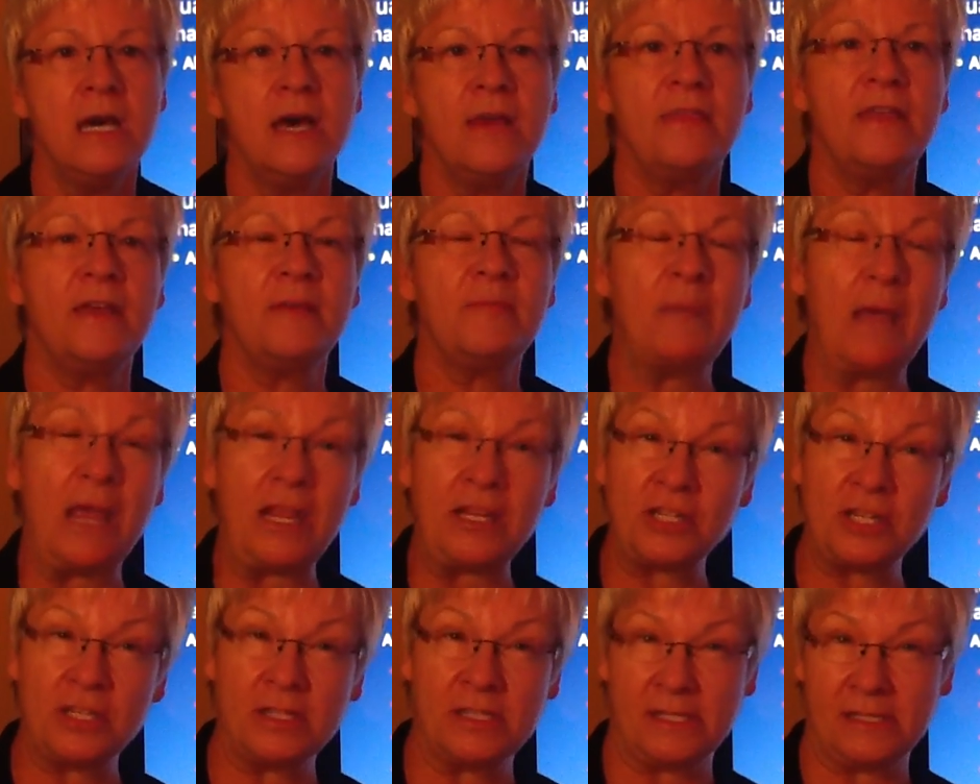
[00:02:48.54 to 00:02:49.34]
that
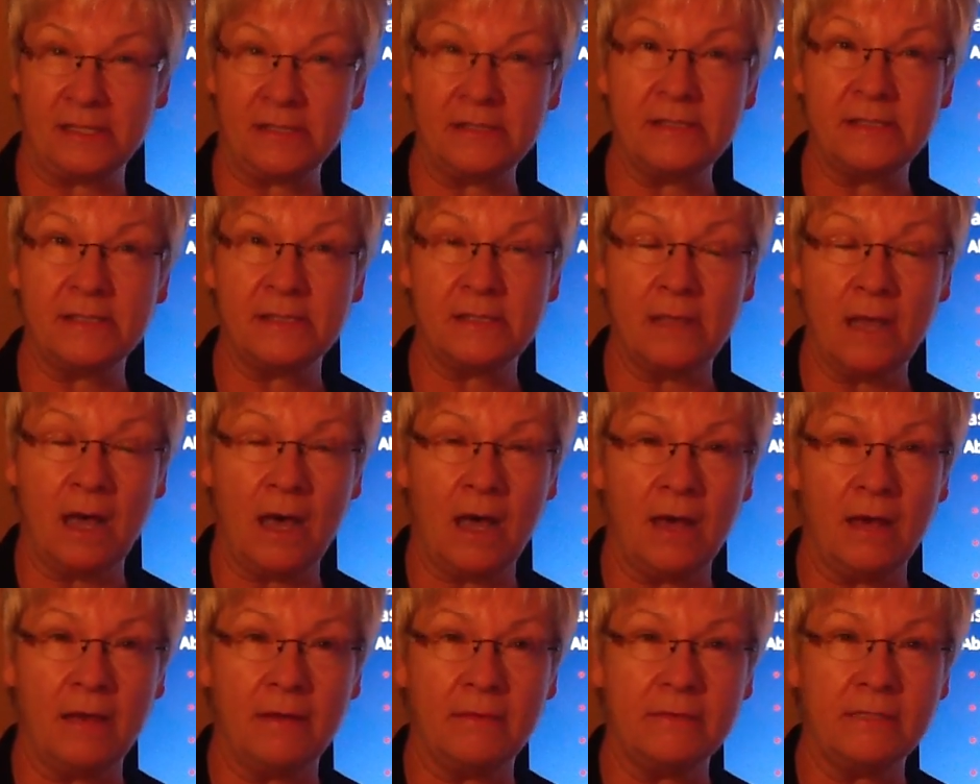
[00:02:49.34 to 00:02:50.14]
patients
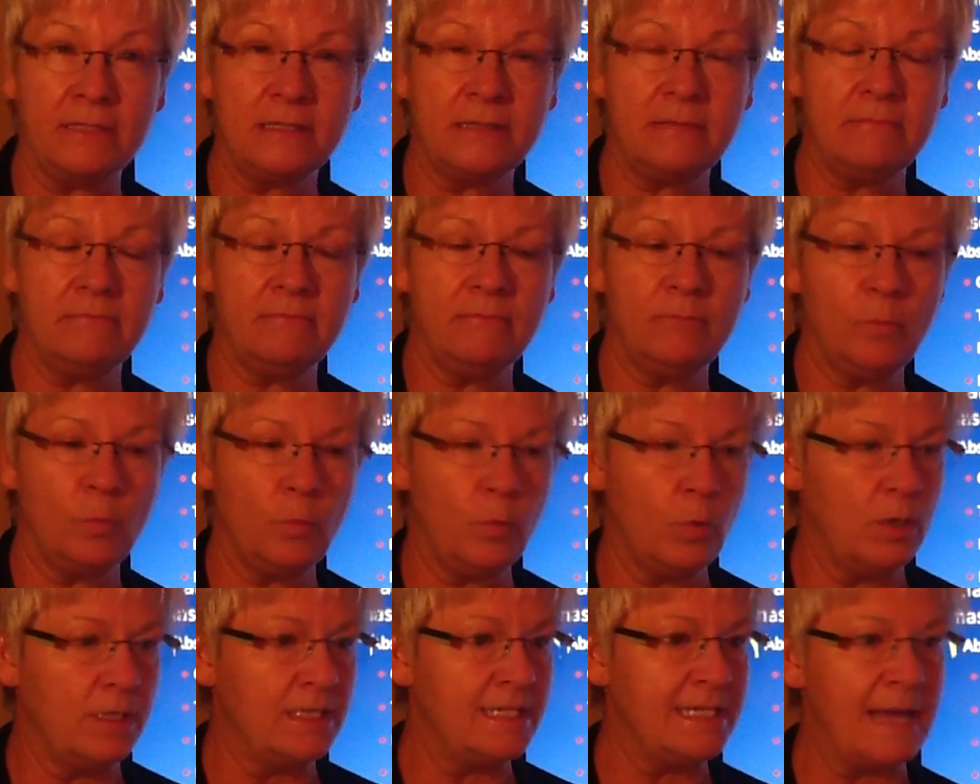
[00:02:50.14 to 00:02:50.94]

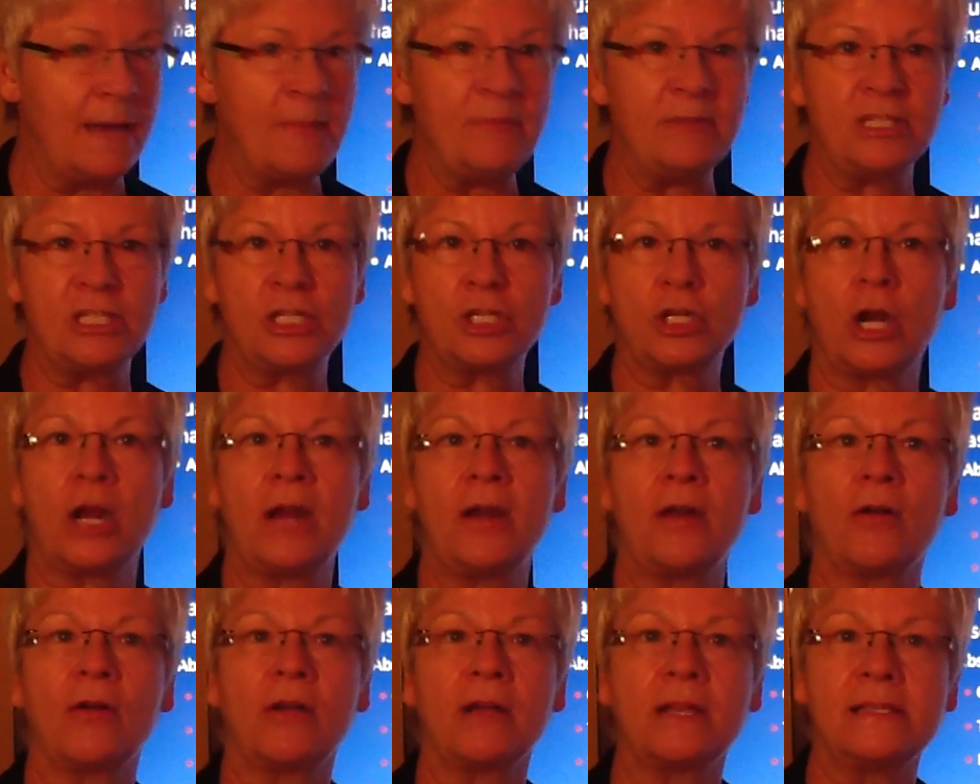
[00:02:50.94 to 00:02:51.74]
would demonstrate
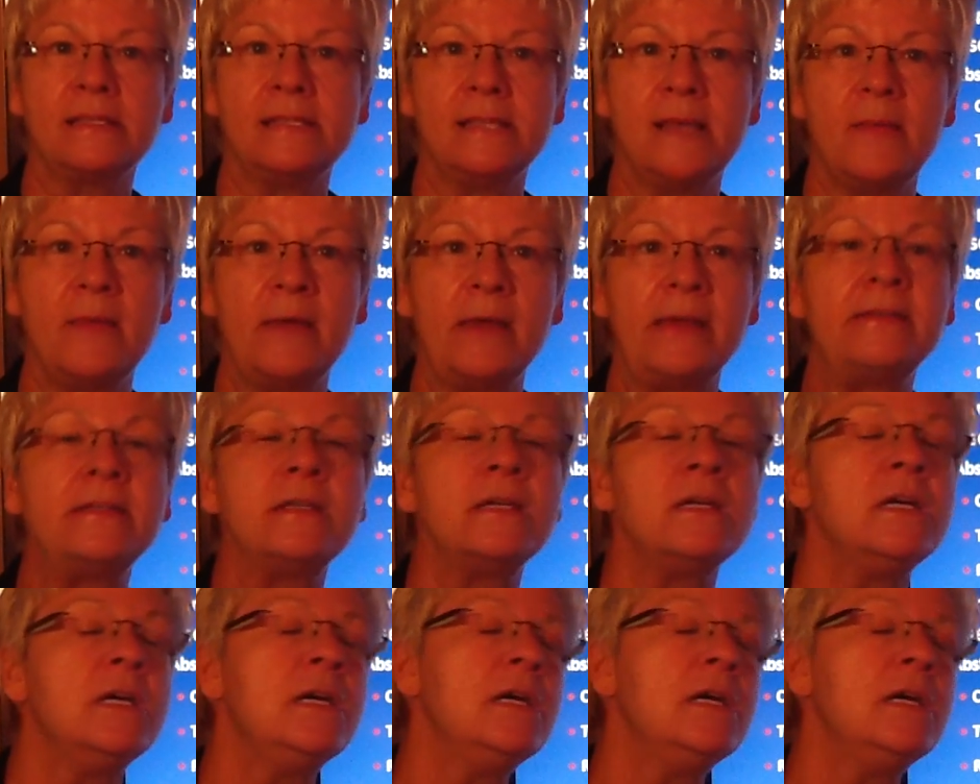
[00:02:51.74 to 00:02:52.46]
or exhibit